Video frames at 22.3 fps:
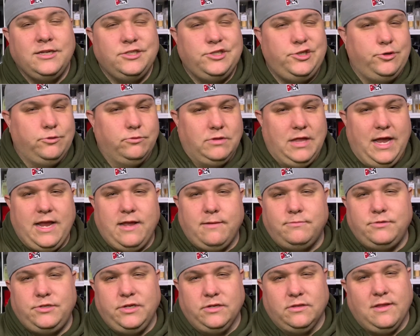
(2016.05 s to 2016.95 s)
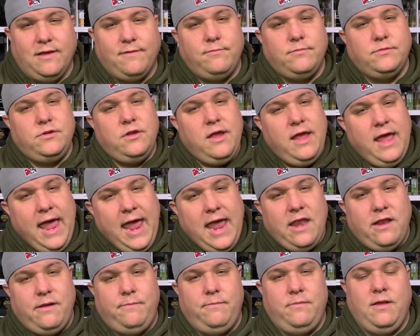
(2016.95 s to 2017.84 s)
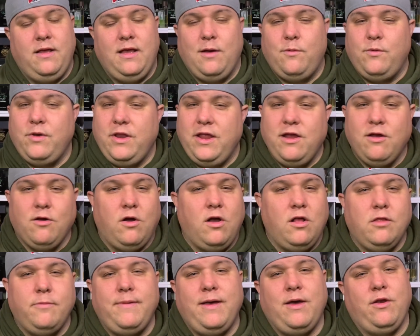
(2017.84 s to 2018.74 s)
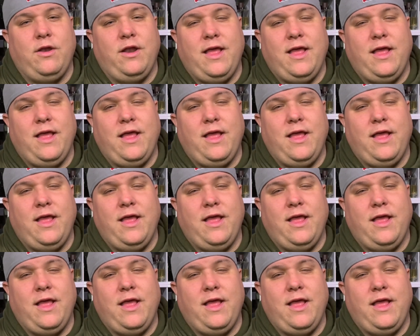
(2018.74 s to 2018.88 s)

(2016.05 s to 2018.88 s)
Do you like them? Do you love them? Do you hate them? I want to hear all about it.